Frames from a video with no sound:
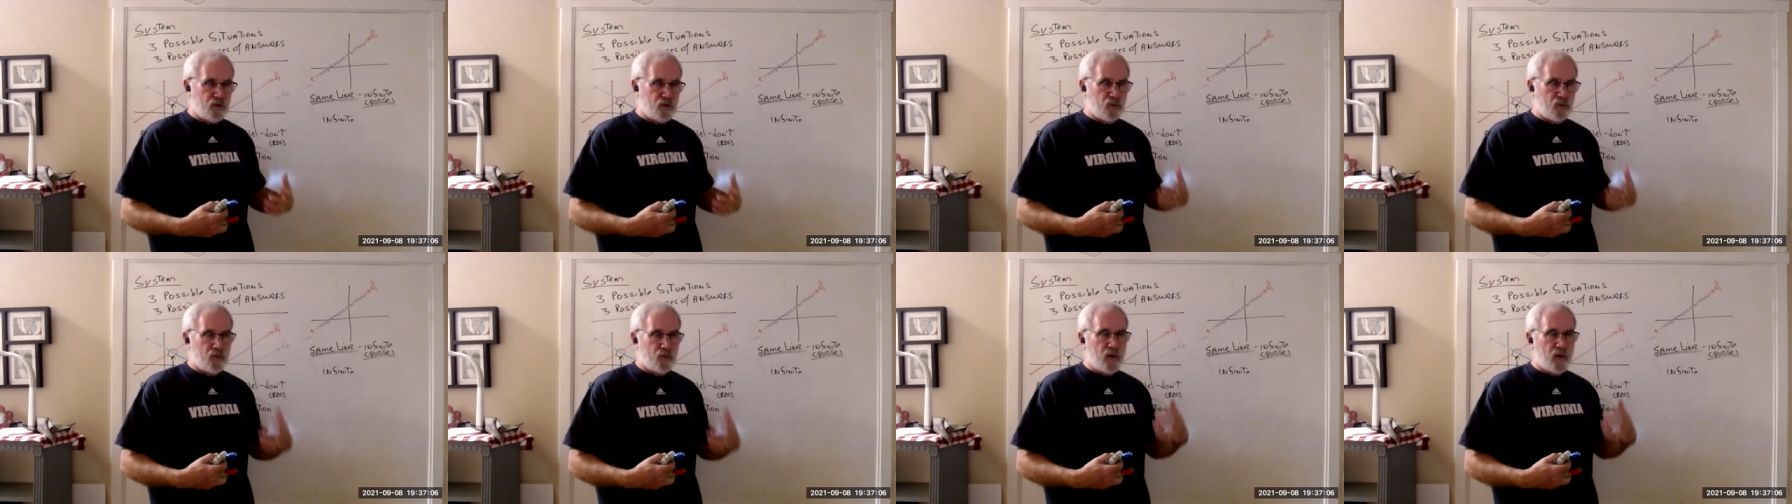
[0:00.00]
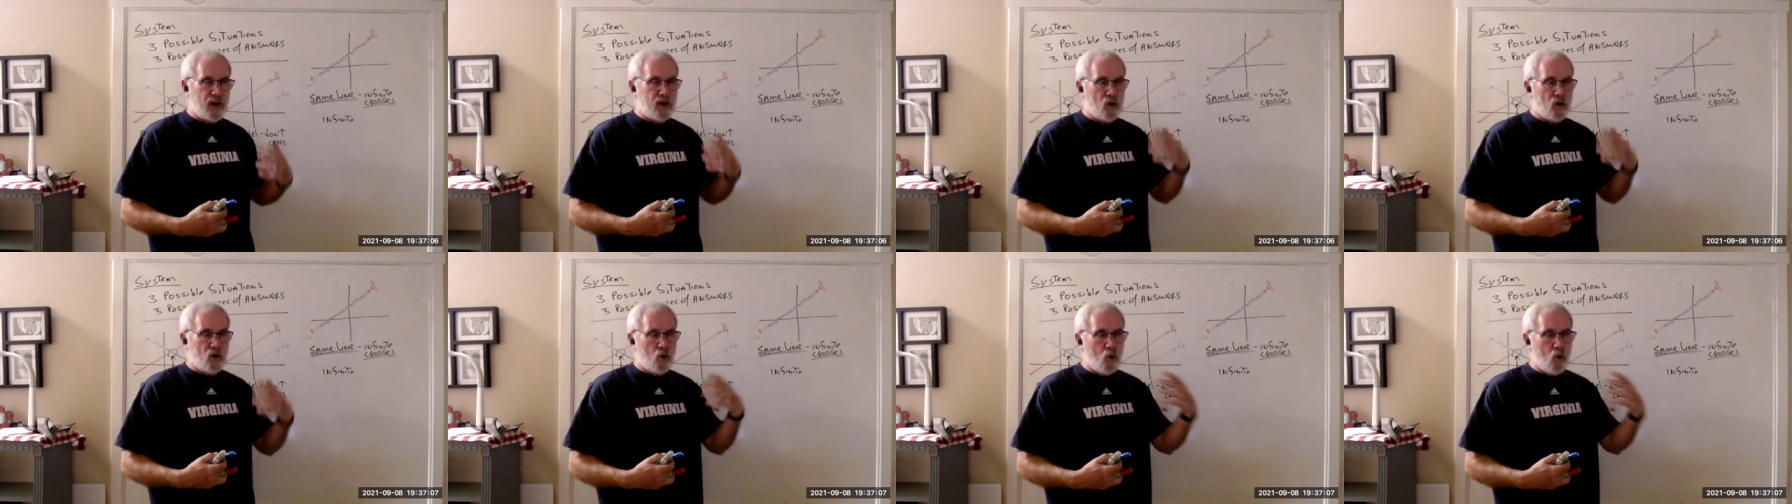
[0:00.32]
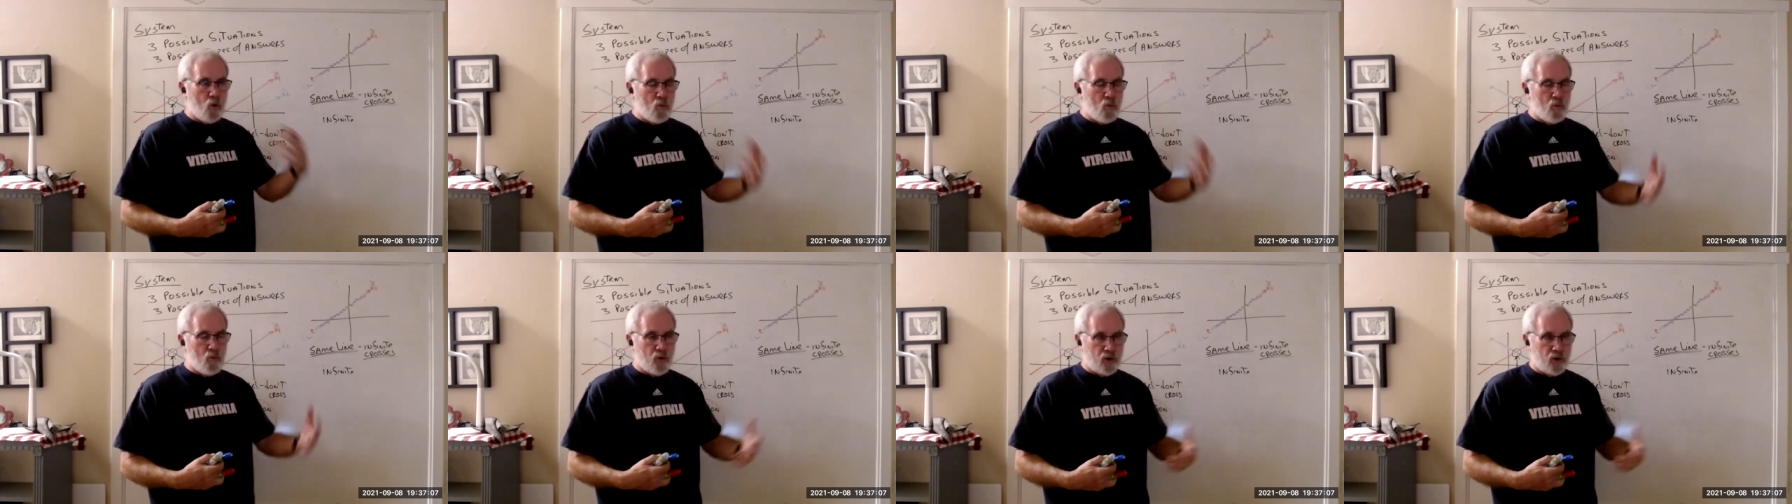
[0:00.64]
to write
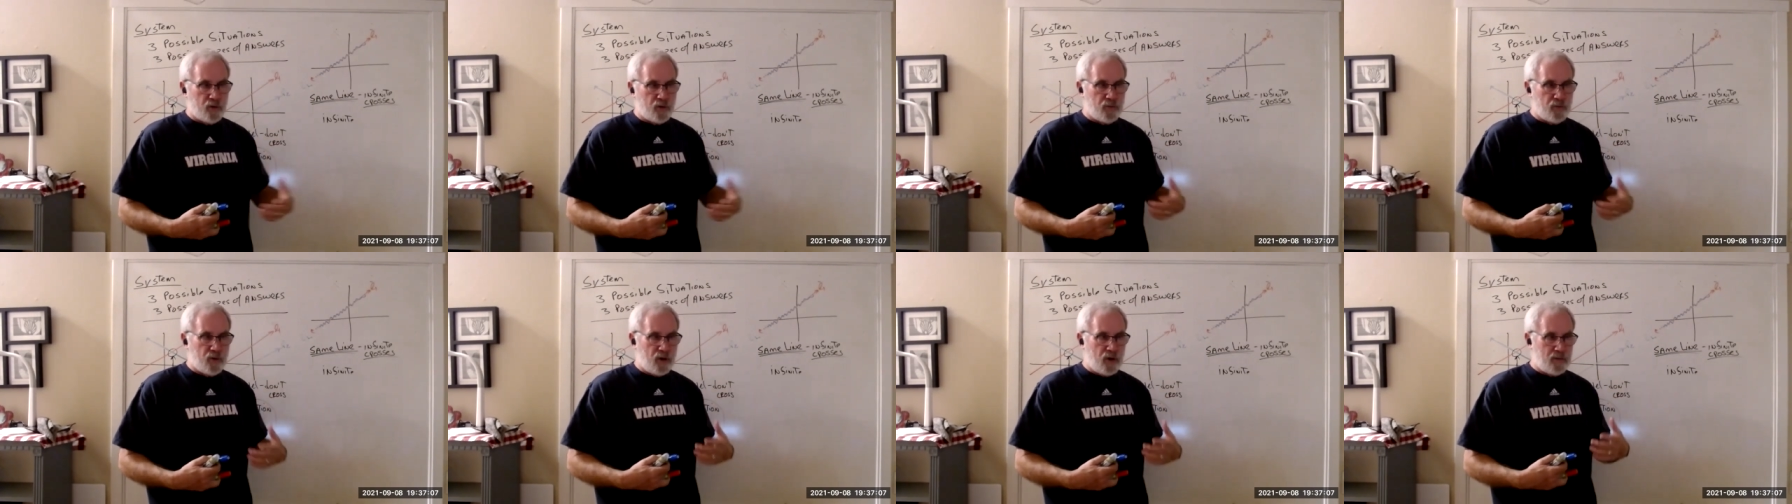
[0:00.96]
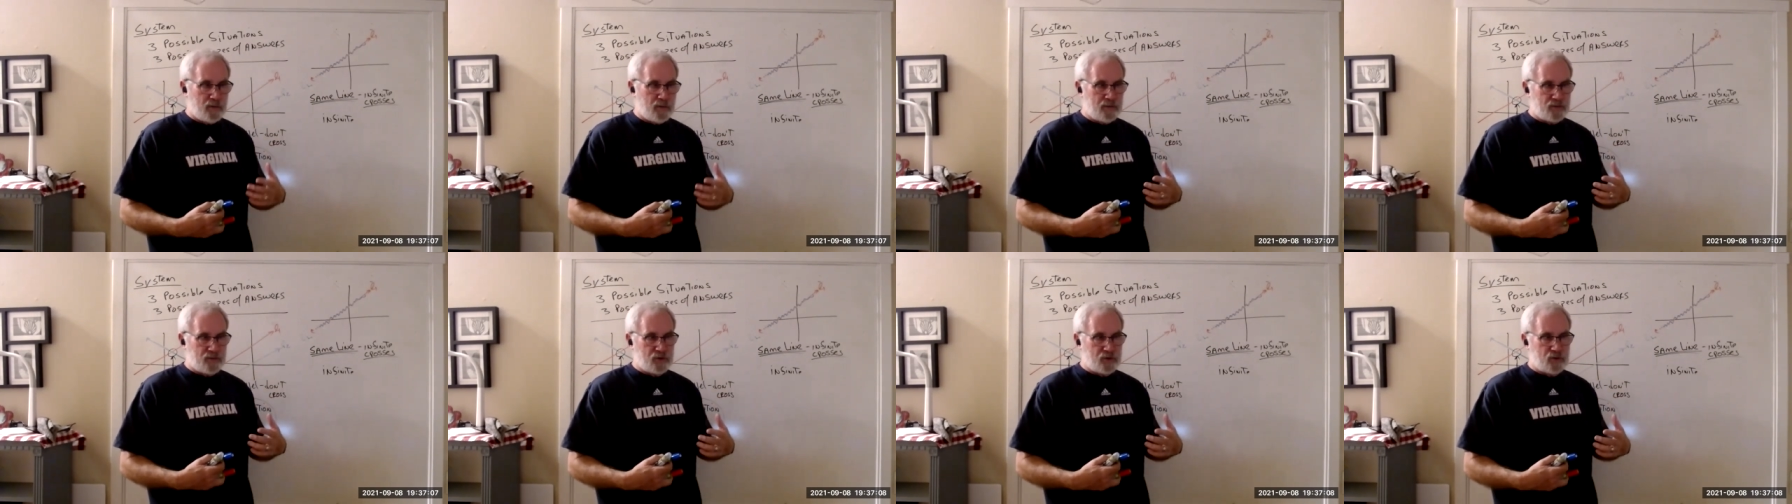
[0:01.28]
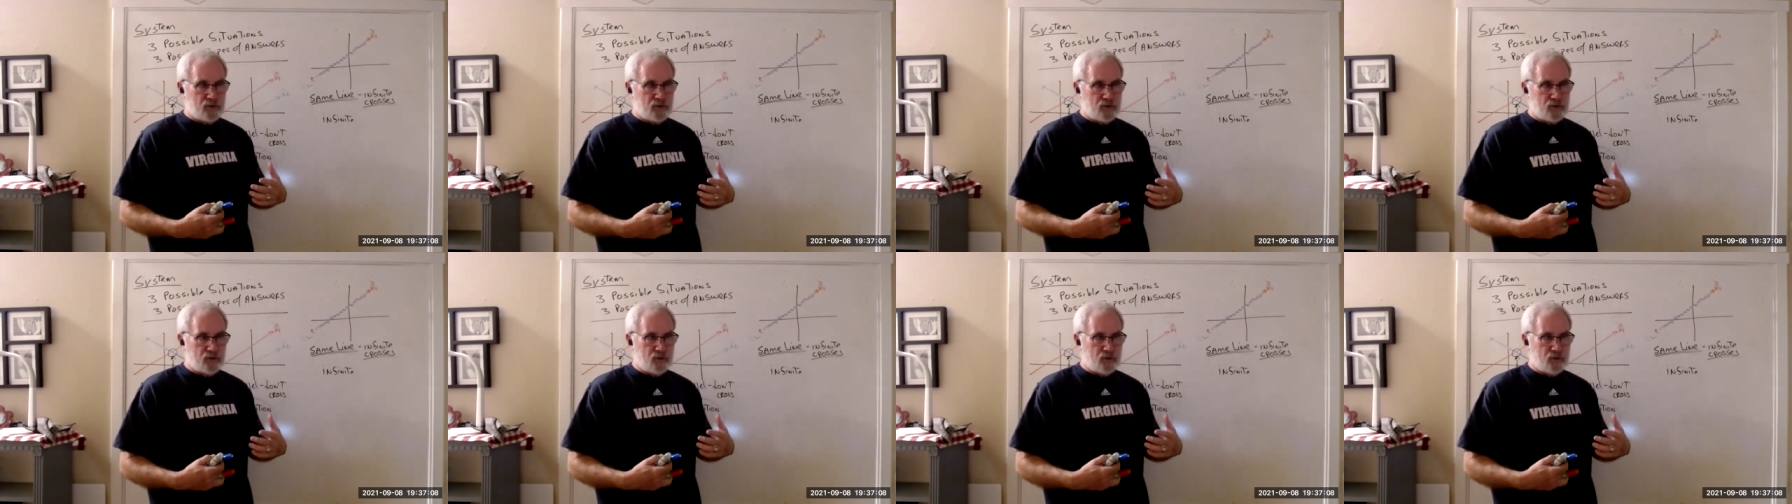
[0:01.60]
homework problems,